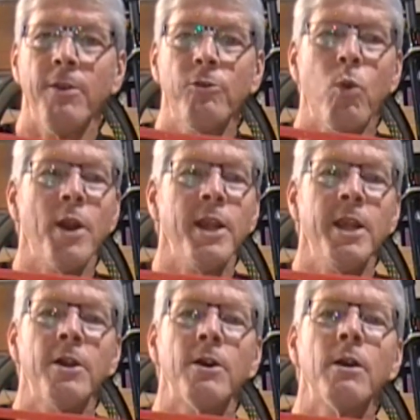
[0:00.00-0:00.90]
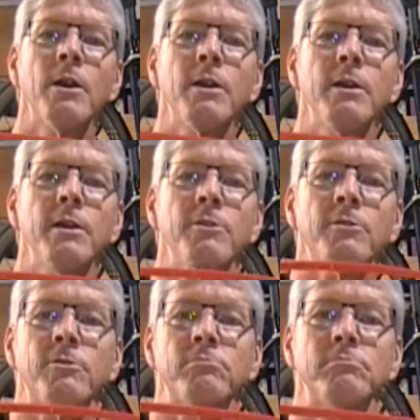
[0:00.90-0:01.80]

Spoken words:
this one here is